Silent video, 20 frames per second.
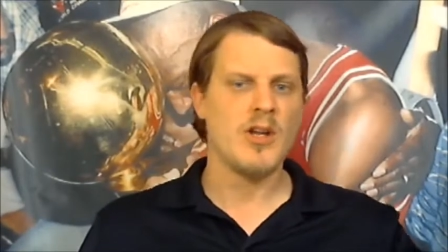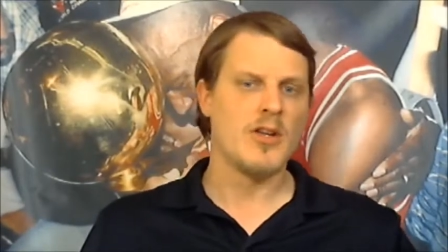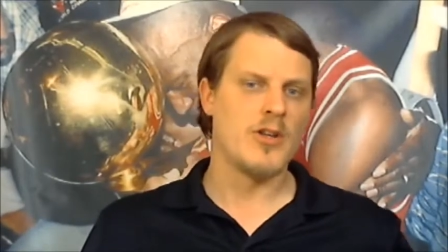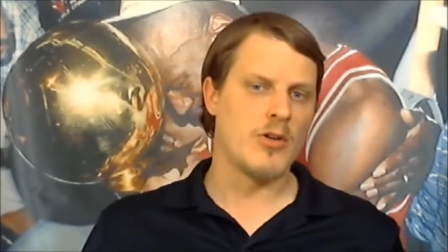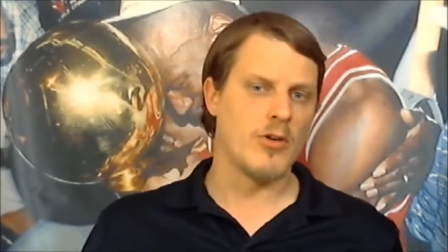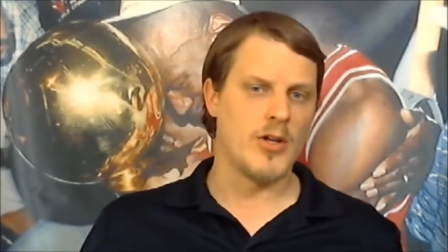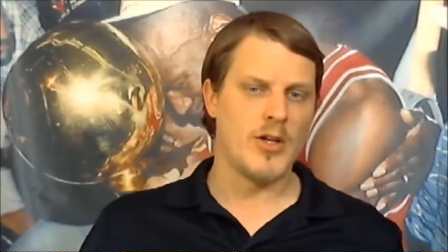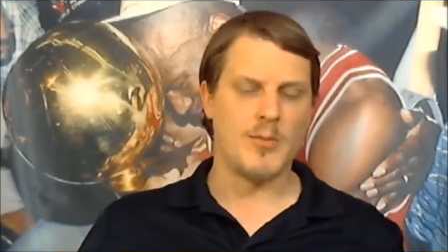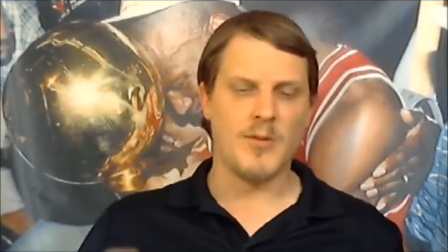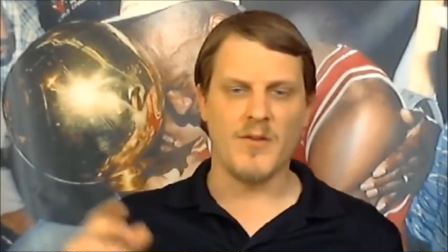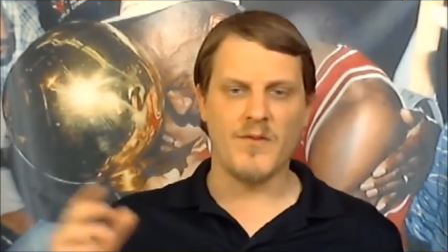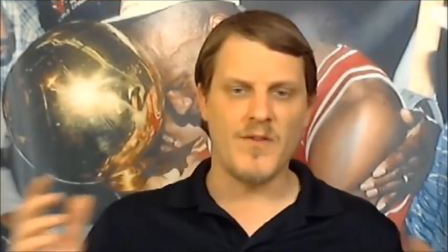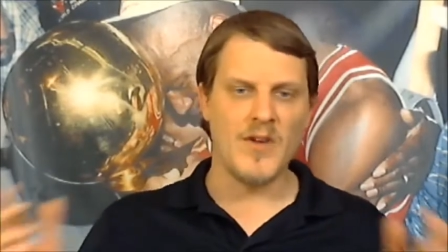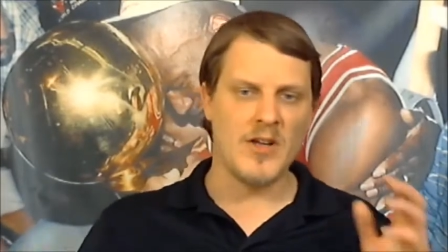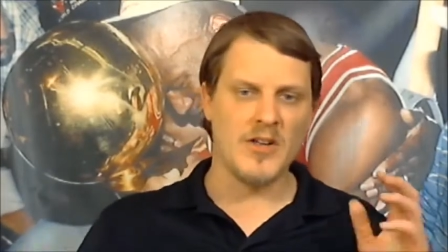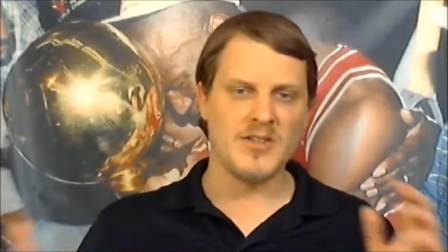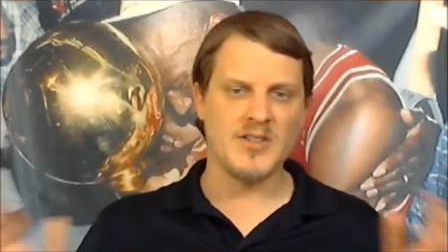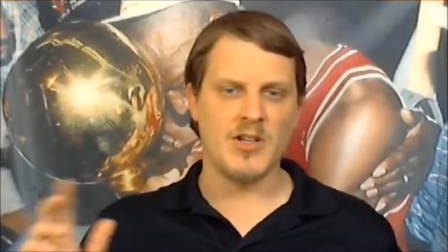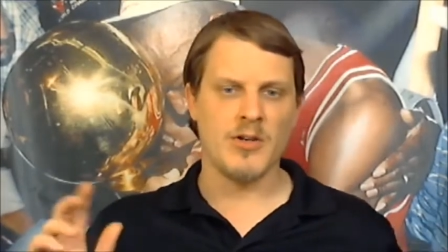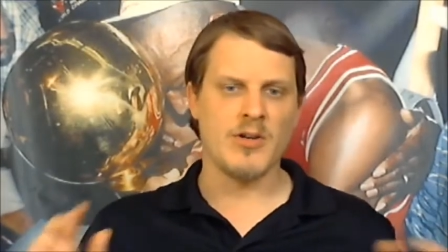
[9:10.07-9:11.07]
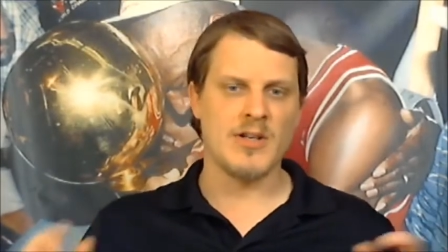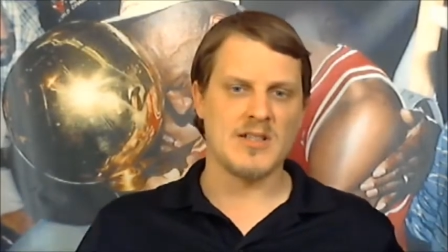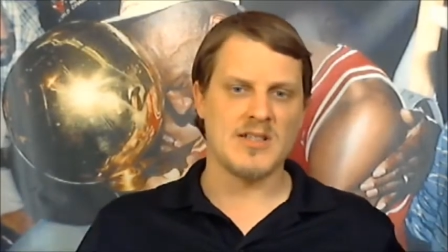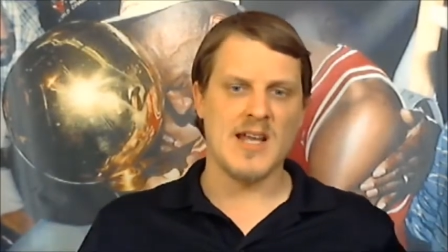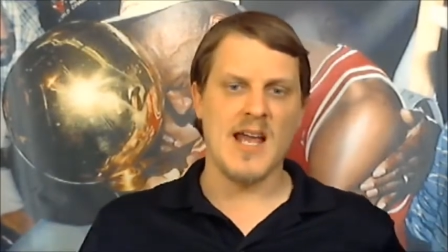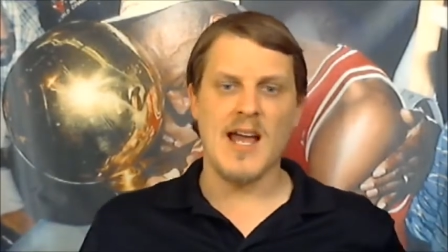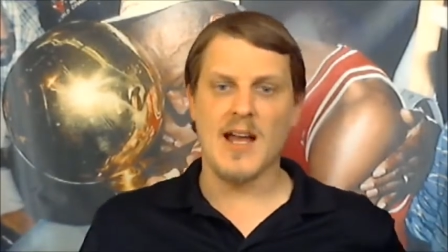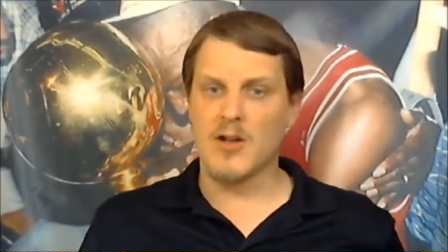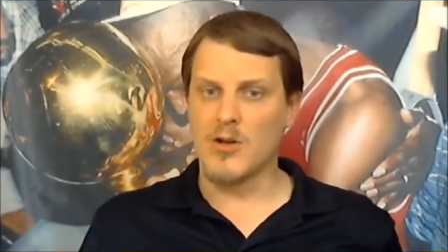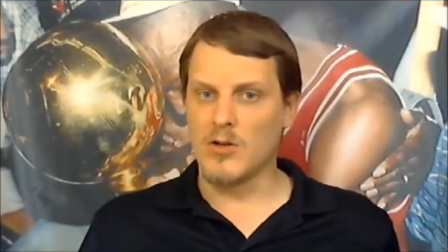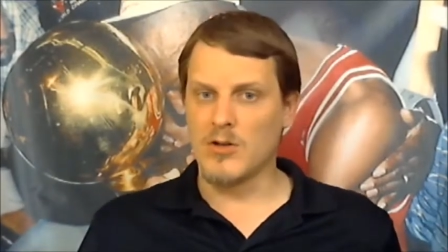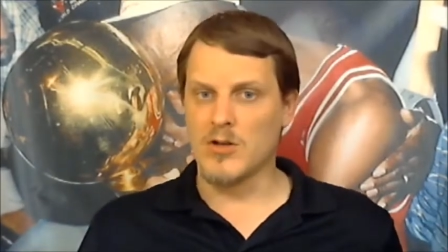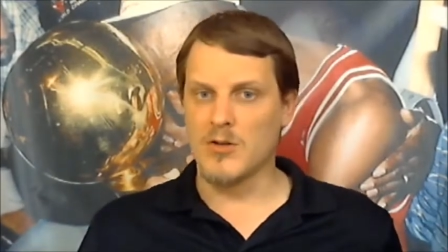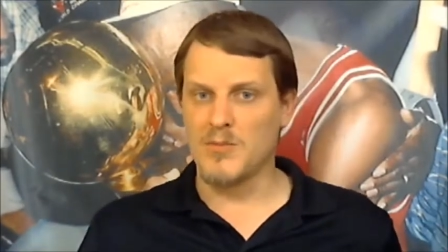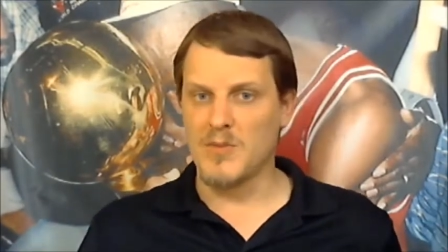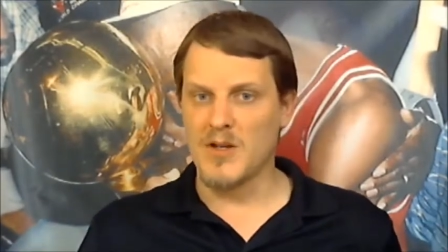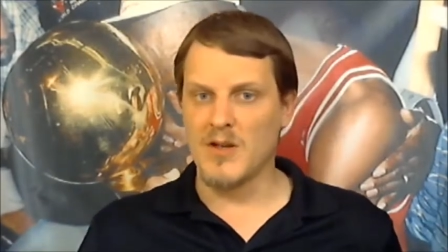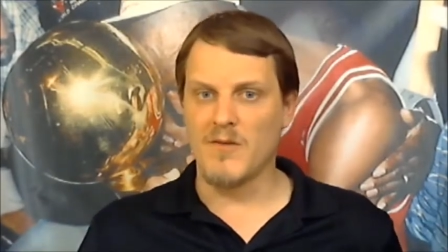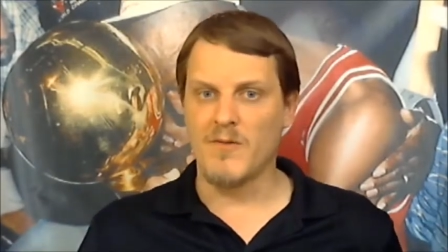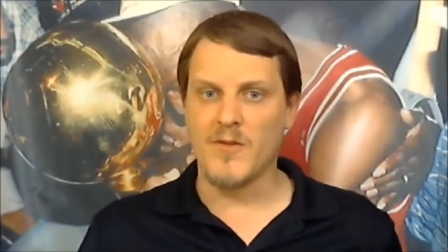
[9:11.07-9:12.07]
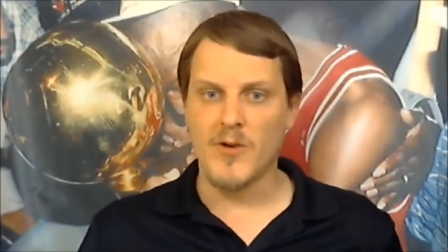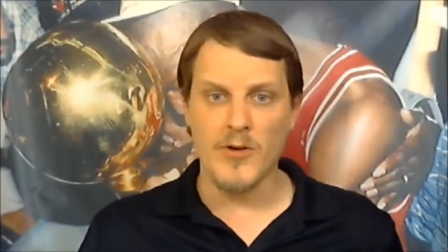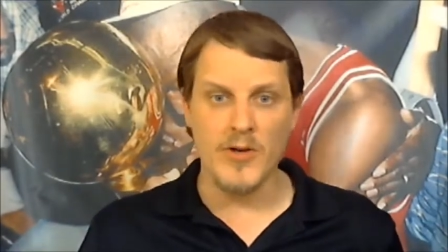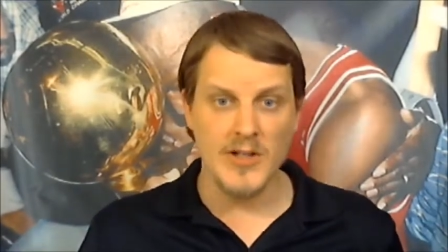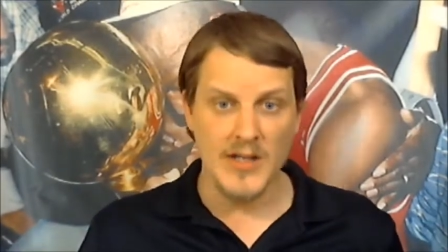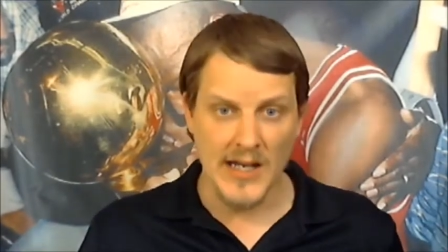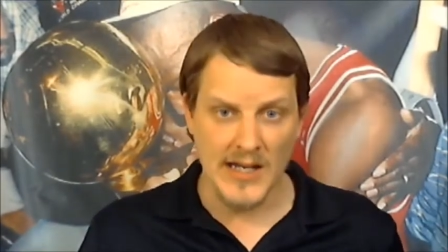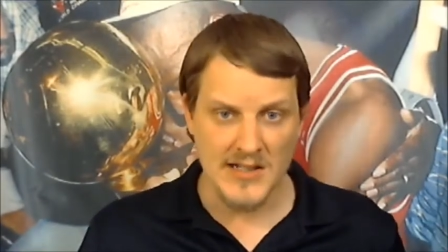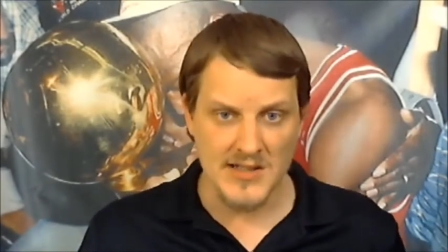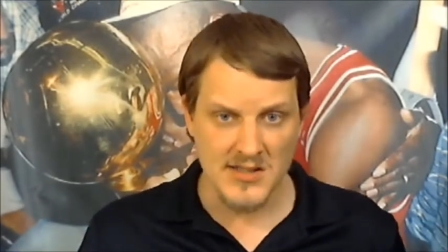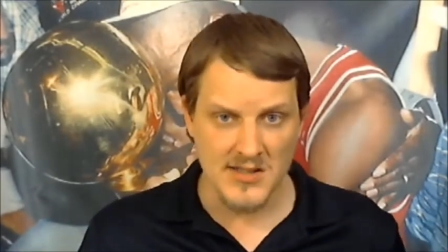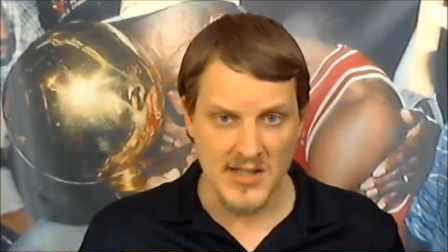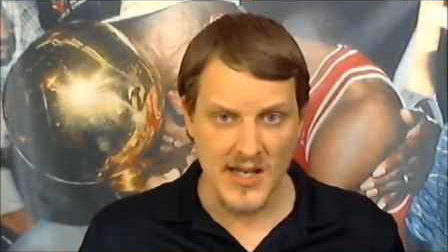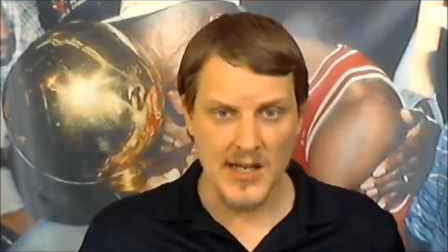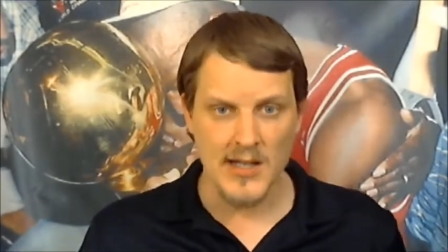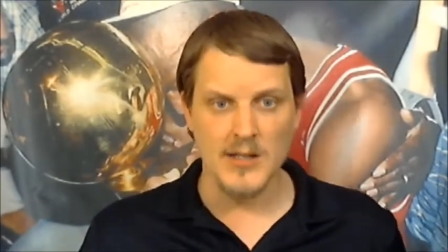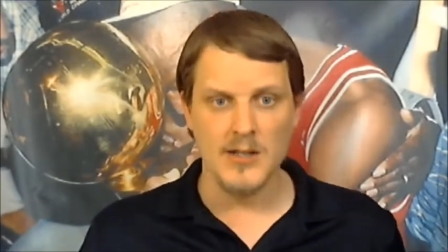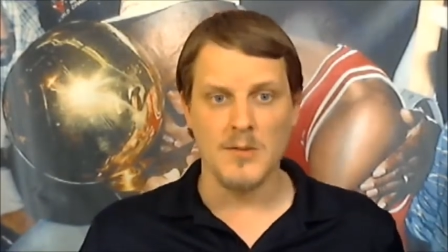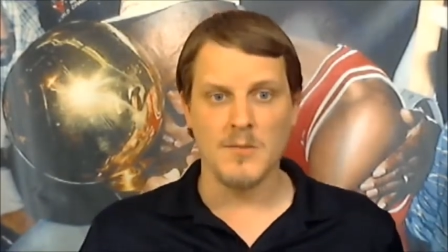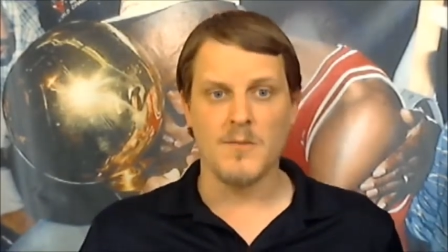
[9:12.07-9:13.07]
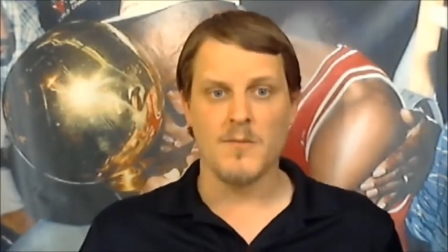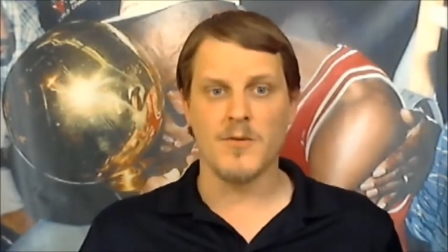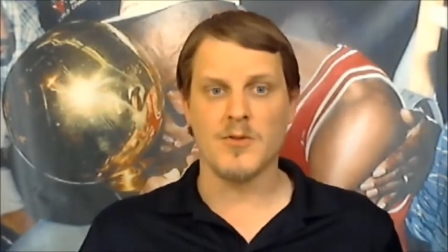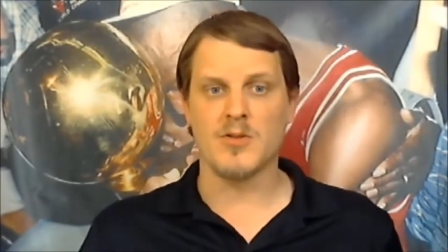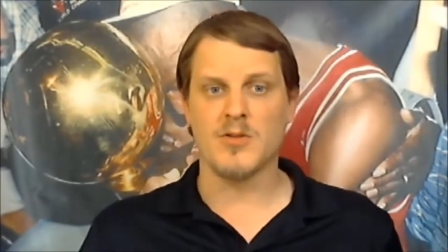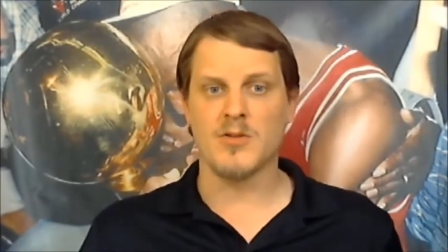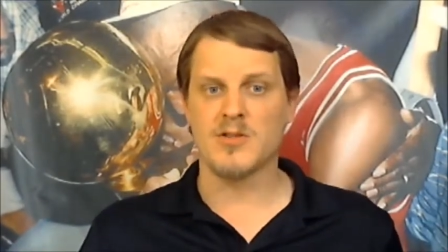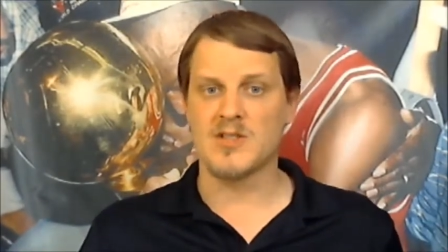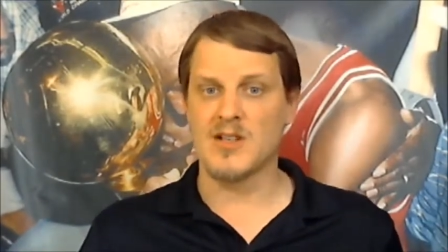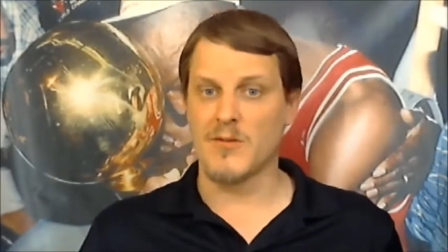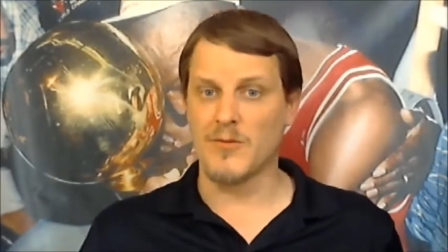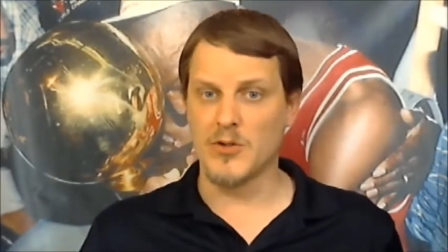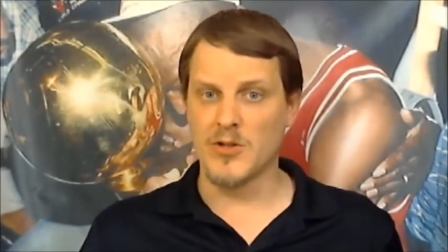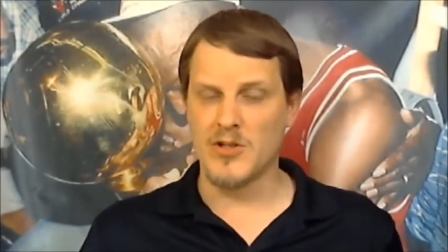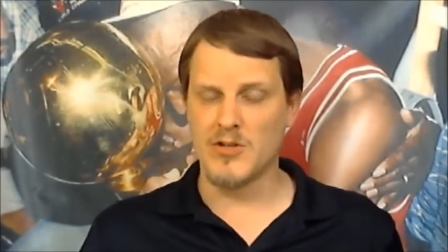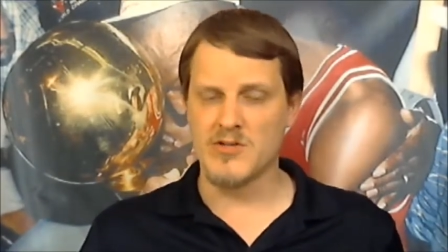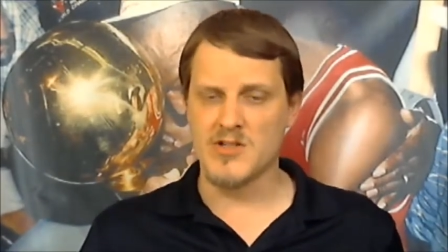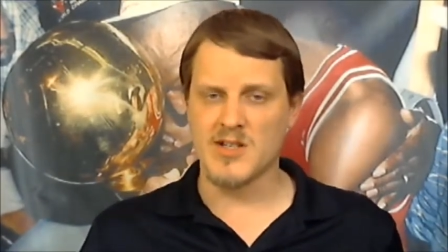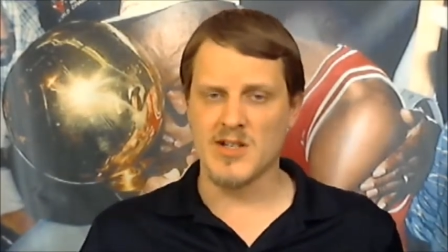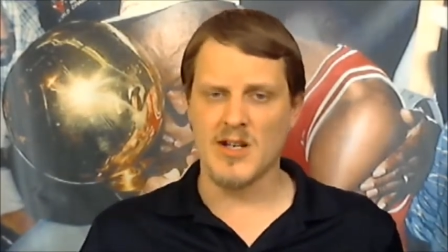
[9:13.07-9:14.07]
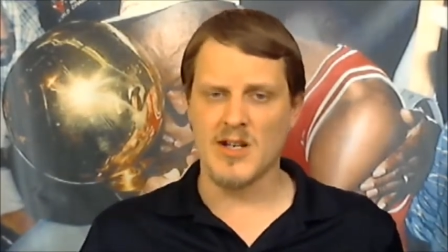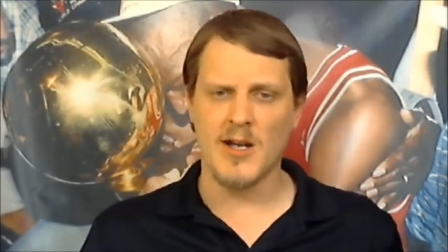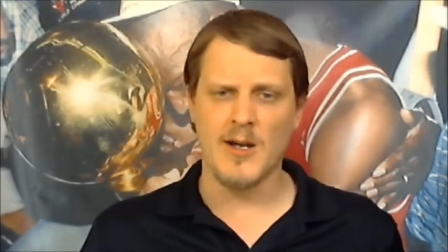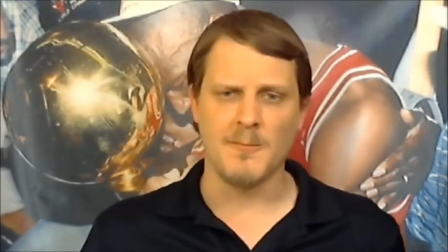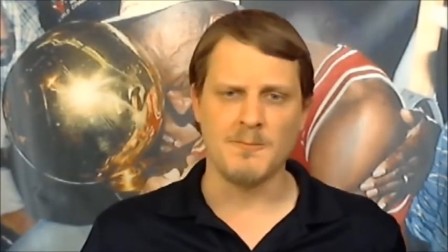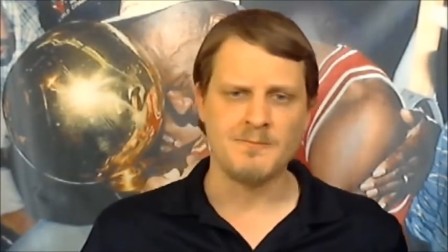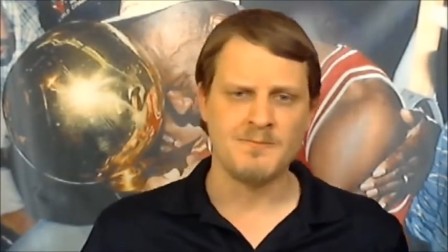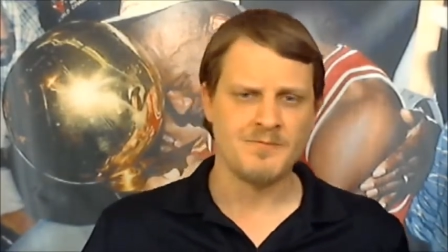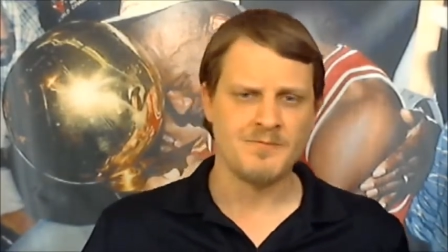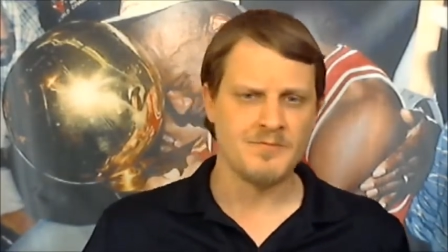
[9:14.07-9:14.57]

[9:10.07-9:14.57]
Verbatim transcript: You know, him and Veldheer at tackle could be a very nice tandem for several years to come.